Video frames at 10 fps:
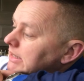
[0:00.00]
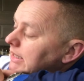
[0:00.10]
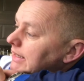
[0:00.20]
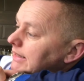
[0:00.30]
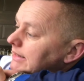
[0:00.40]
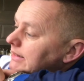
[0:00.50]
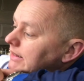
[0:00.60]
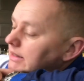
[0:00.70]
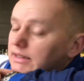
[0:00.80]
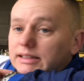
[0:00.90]

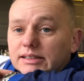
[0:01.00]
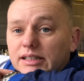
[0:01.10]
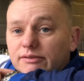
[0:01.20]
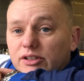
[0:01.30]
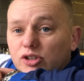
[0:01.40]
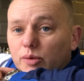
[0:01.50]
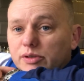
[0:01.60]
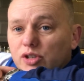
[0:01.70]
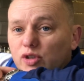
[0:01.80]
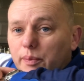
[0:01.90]
and see if it stops
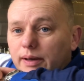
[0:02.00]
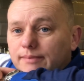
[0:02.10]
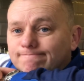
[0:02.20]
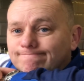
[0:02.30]
it dripping.